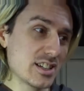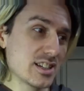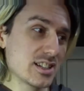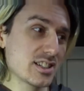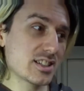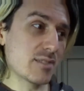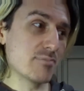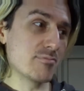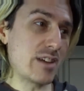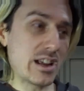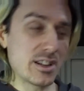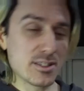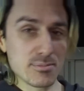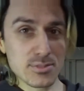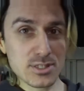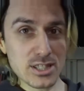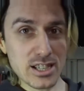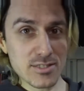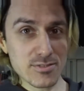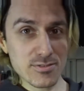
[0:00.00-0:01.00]
Some random
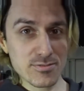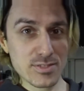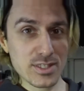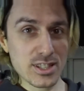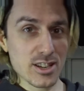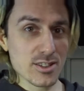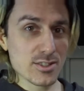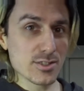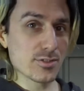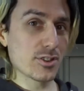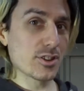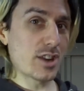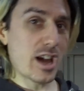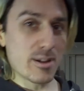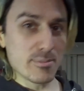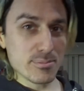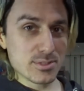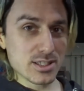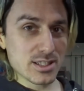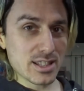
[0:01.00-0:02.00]
videos have gone
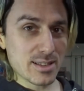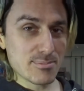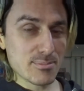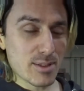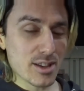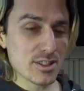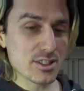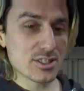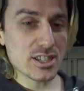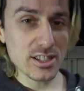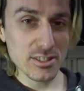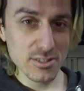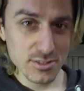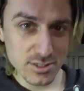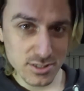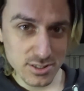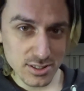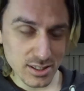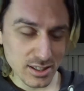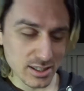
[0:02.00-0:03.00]
up to them other
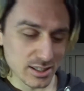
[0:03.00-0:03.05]
channels.